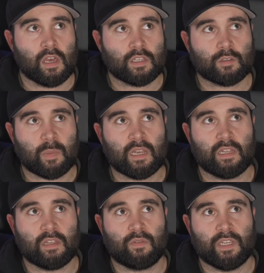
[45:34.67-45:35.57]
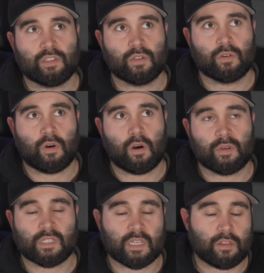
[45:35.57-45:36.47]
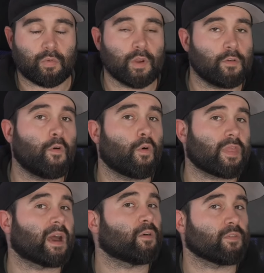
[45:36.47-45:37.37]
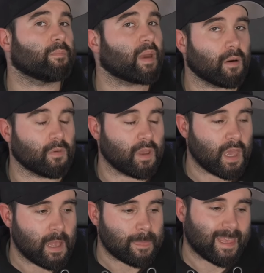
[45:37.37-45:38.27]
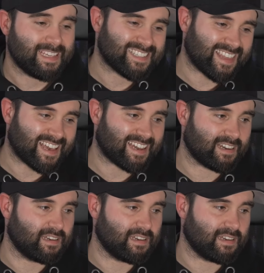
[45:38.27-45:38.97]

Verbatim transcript: spent in the region, or I would say £3,000 or £4,000. Is that